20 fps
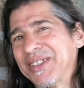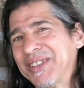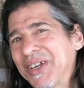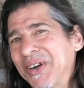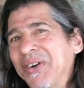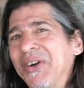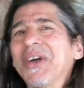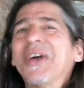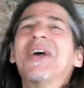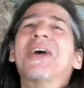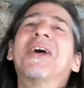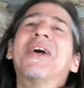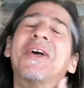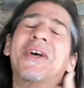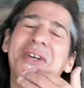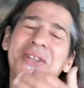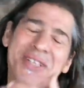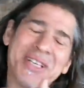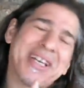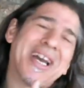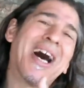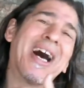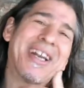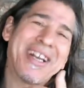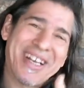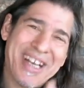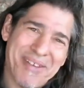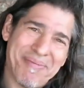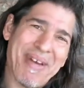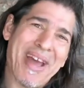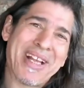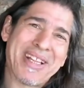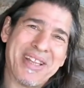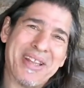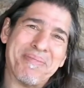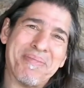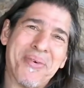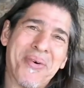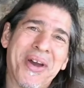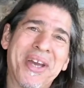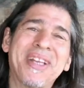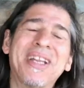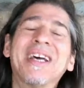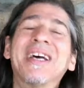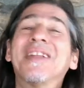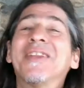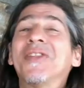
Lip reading: So to kind of come back to the point,